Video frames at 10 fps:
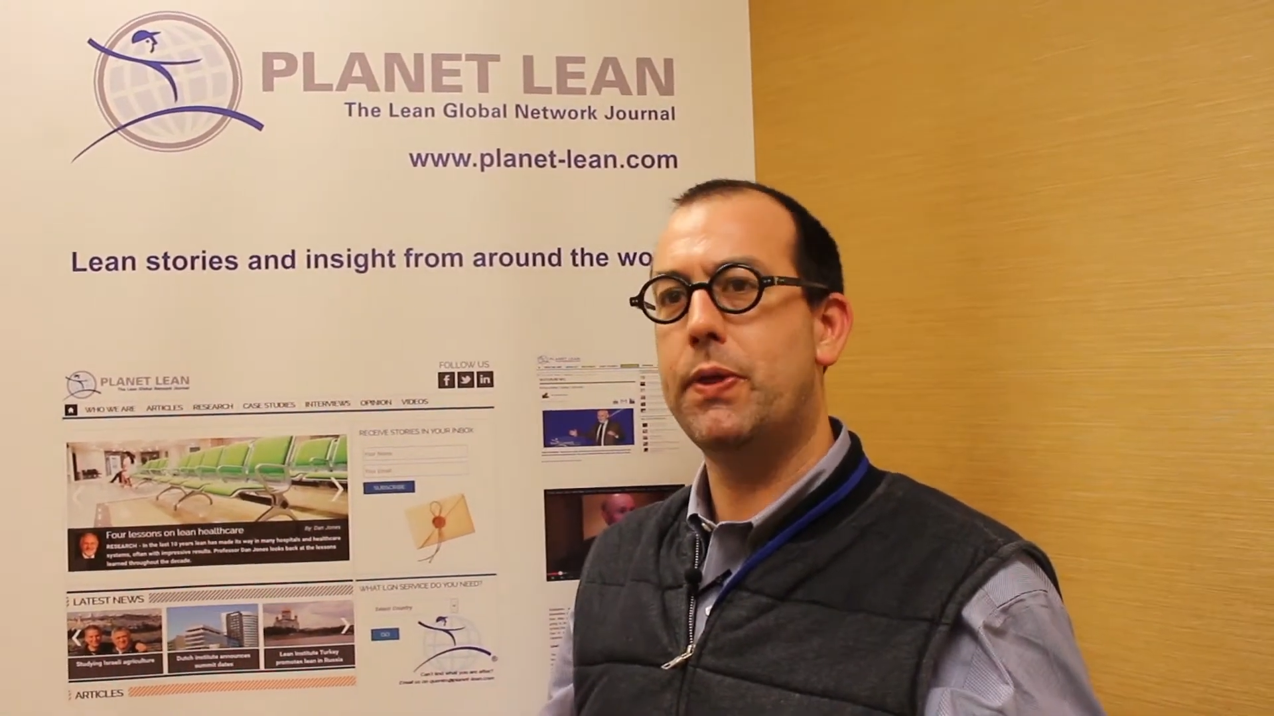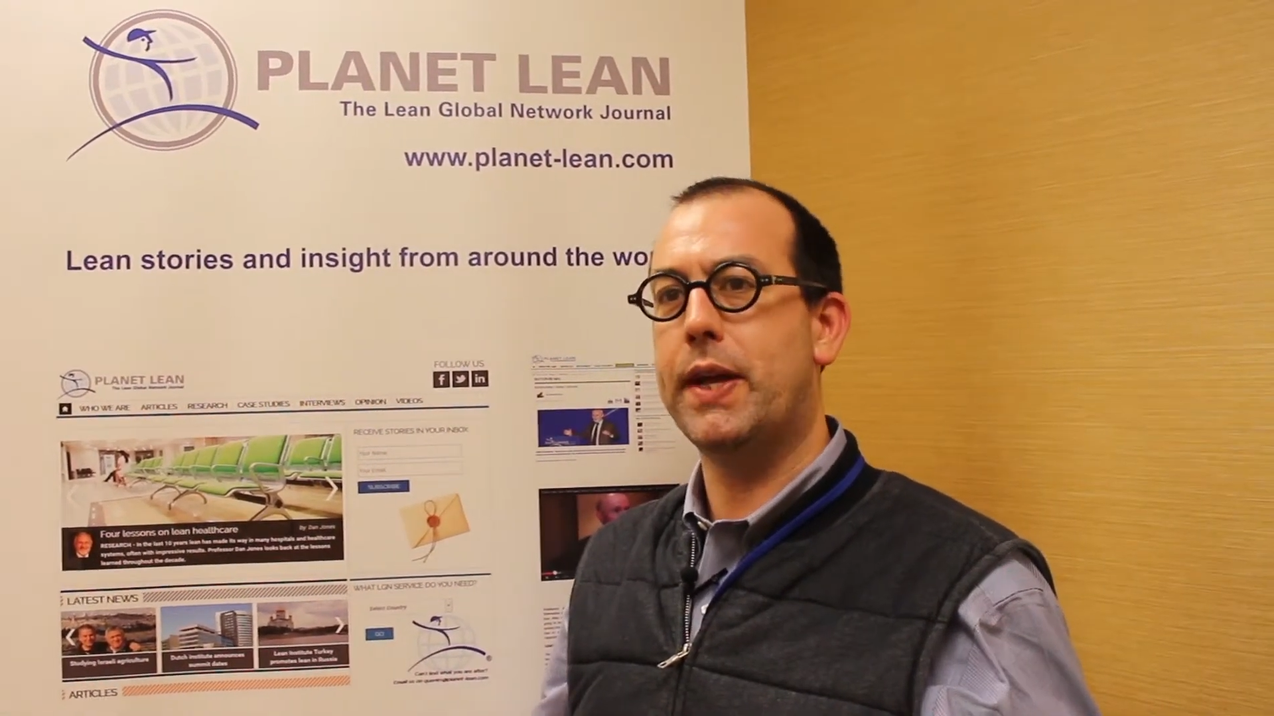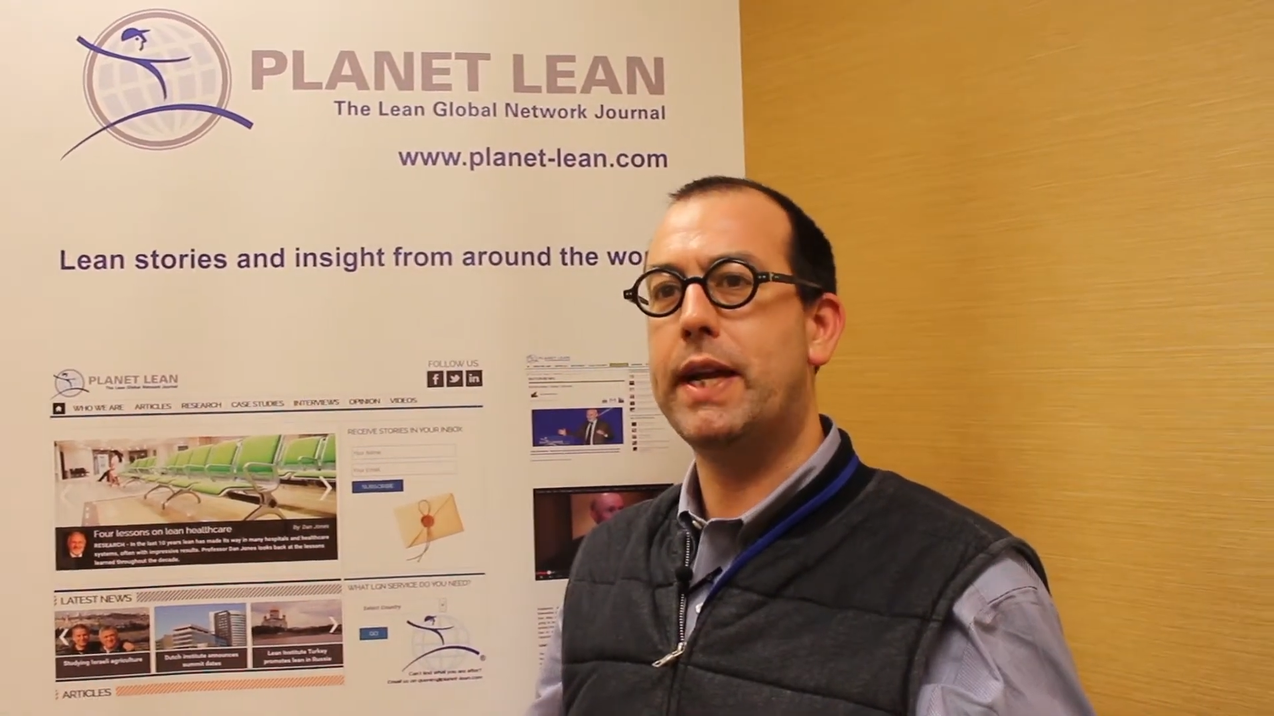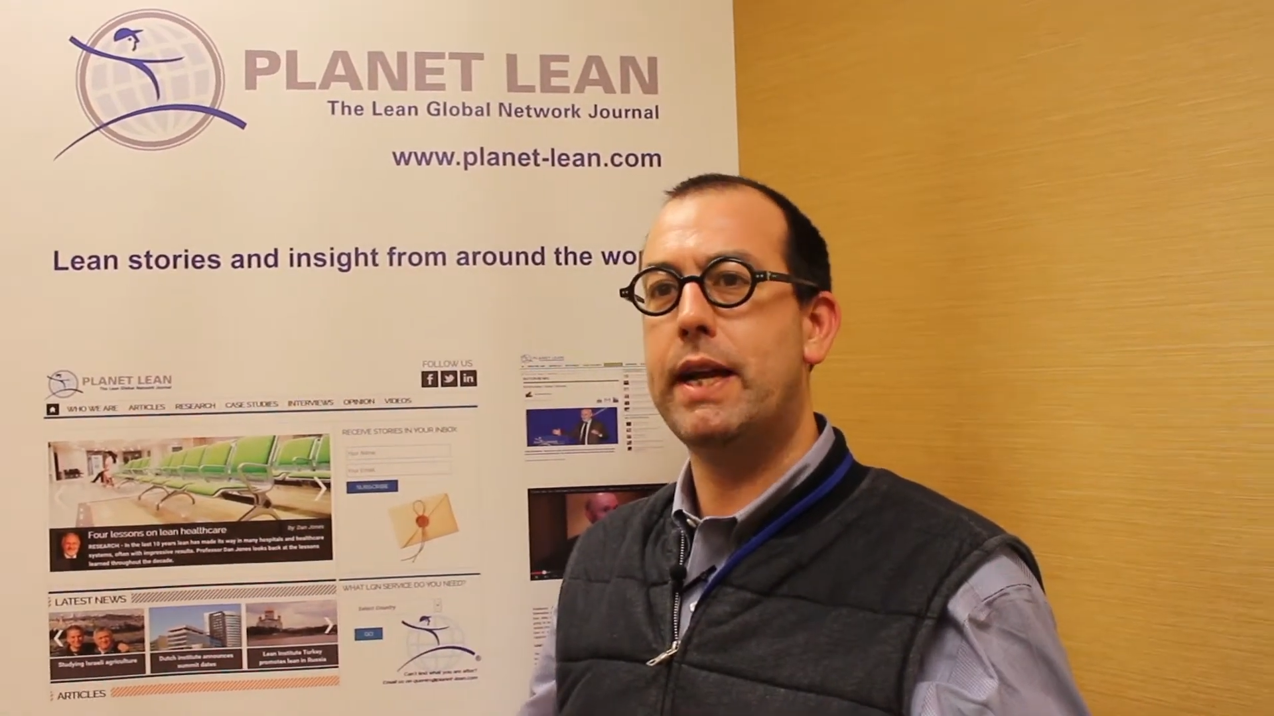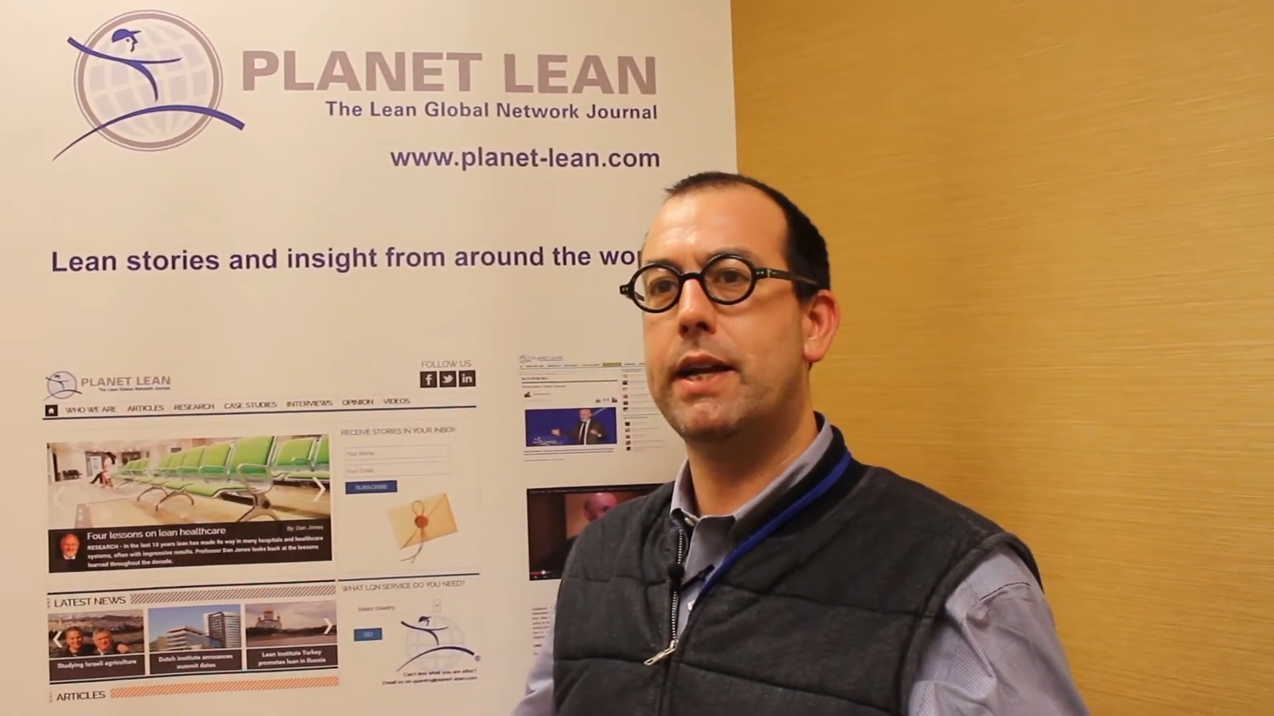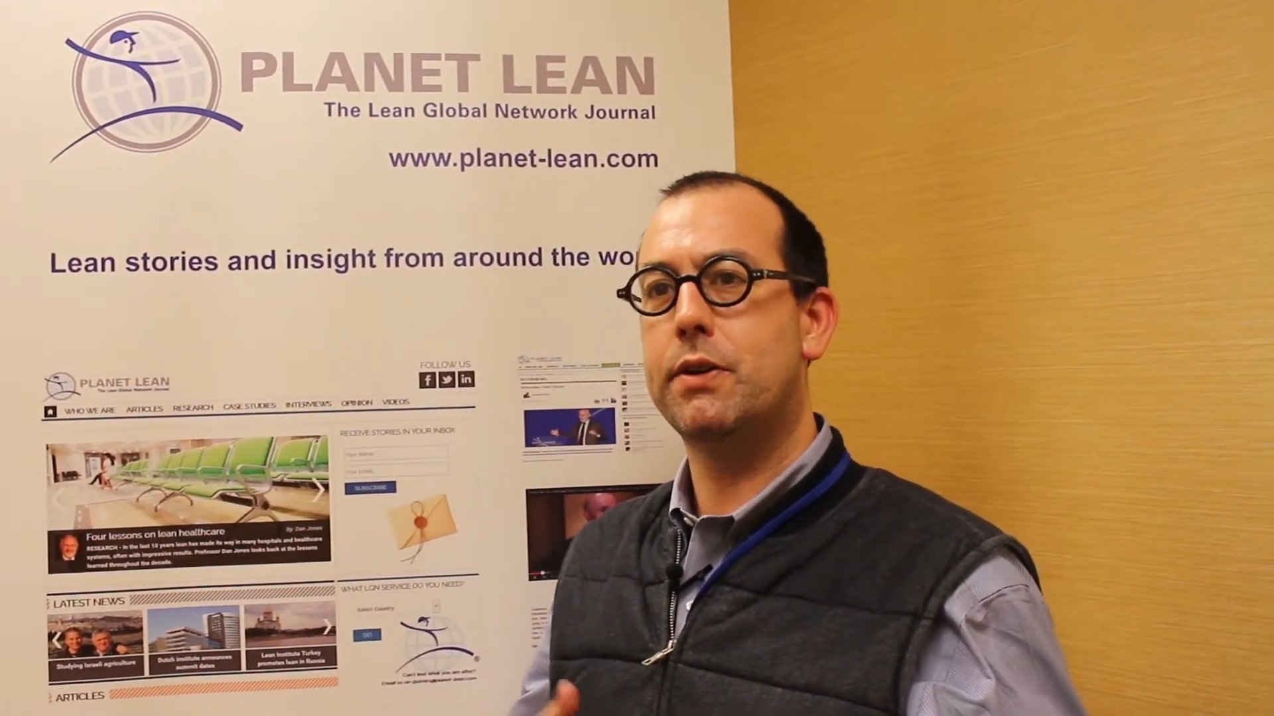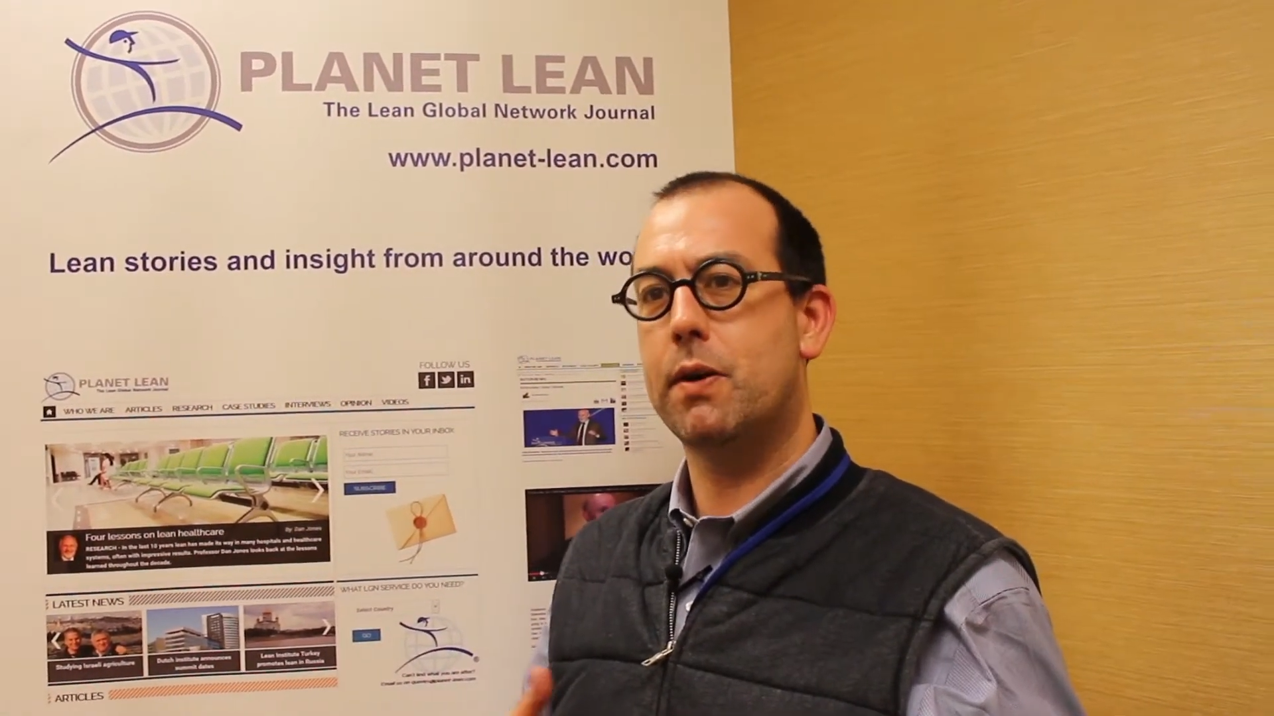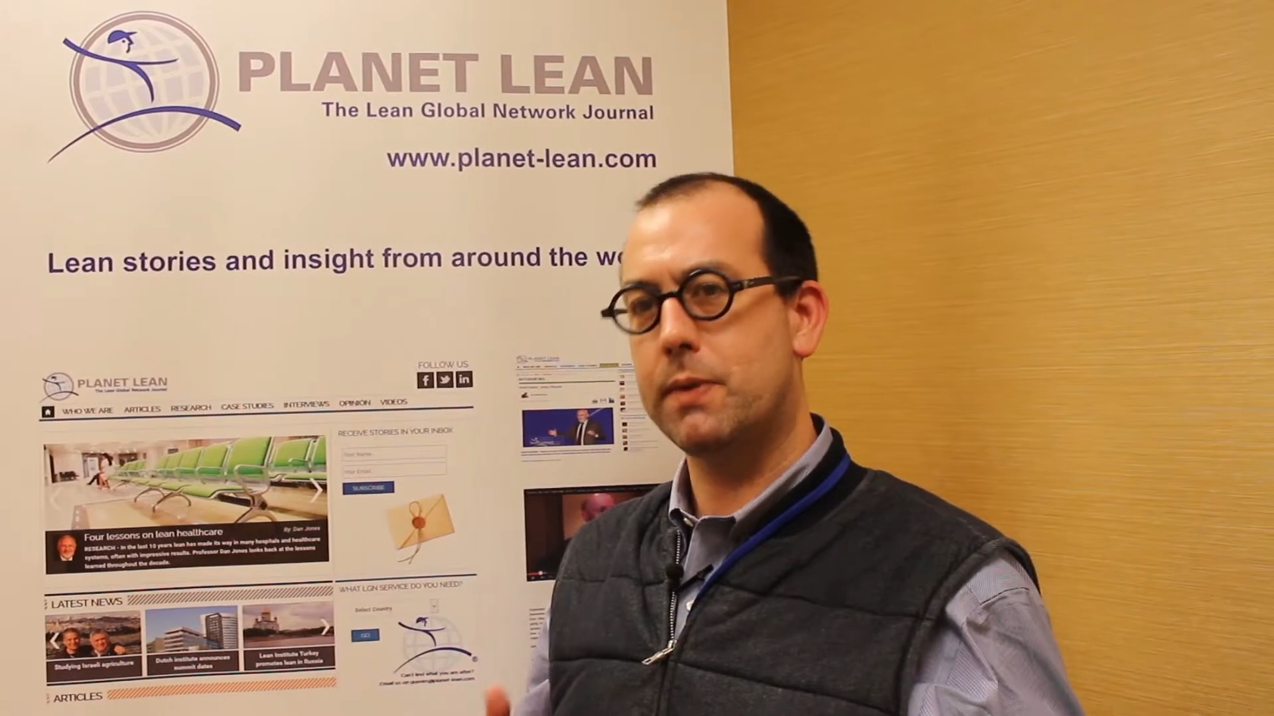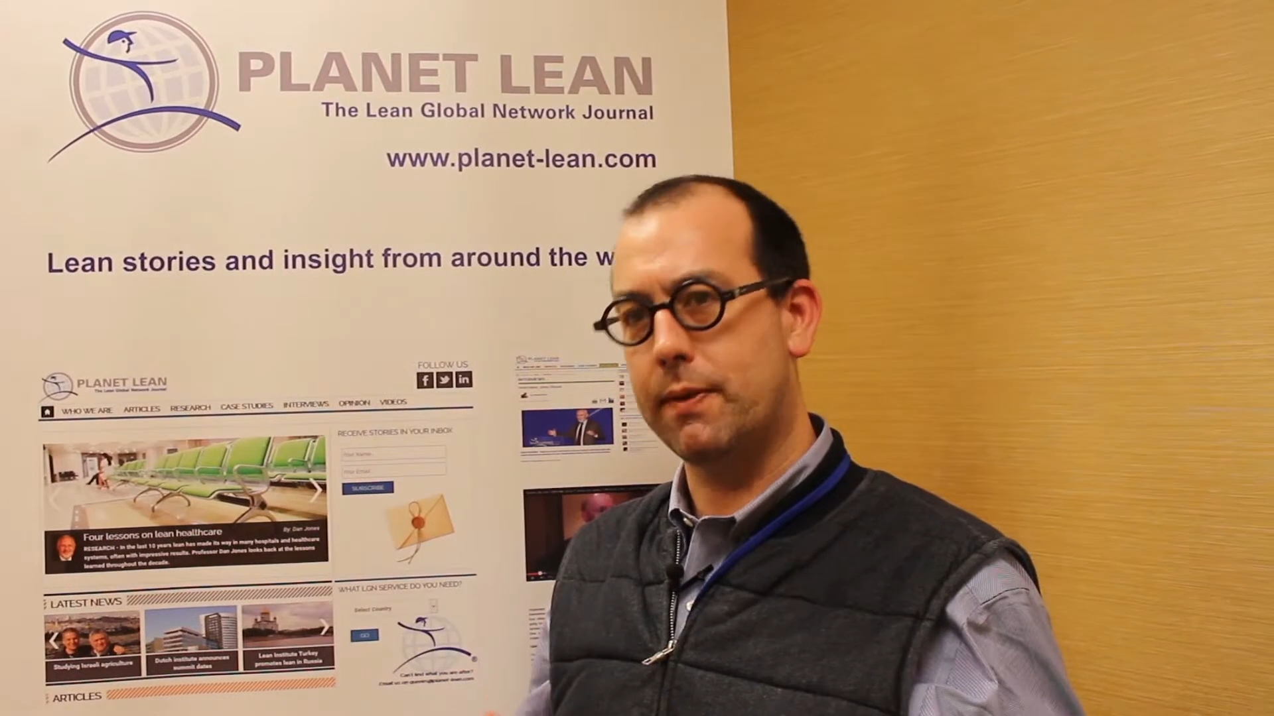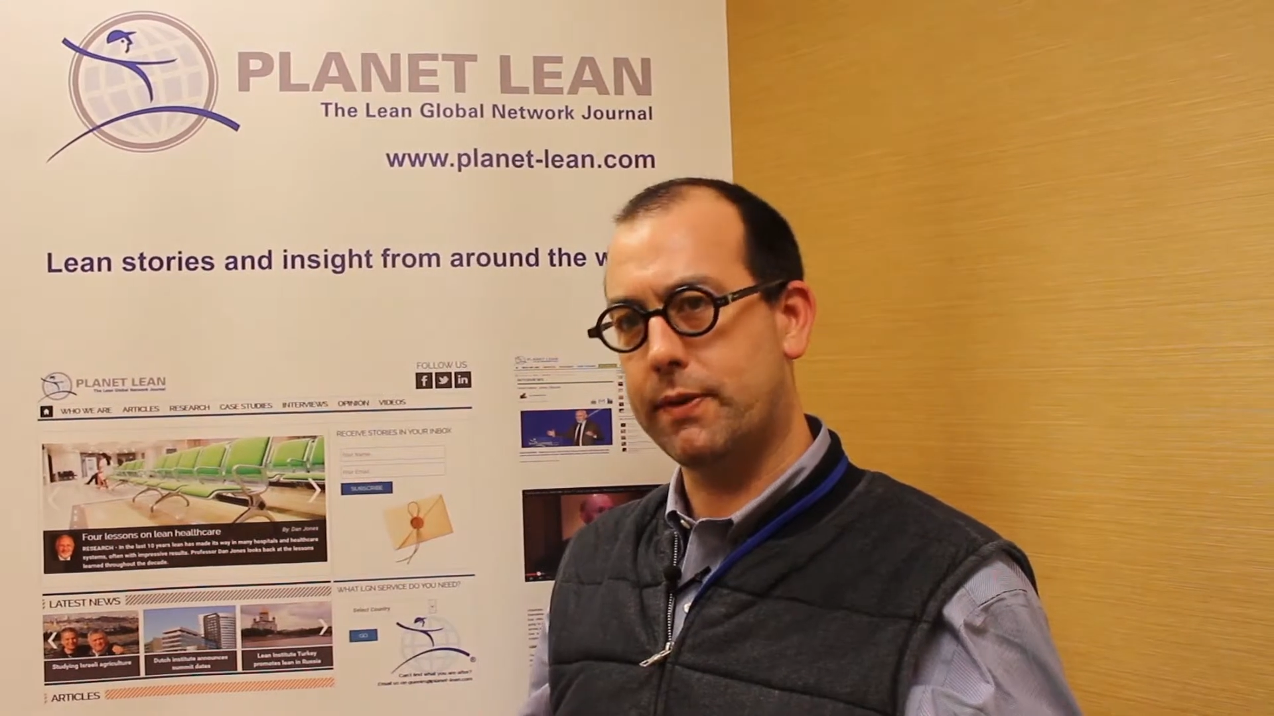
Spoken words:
thinking in terms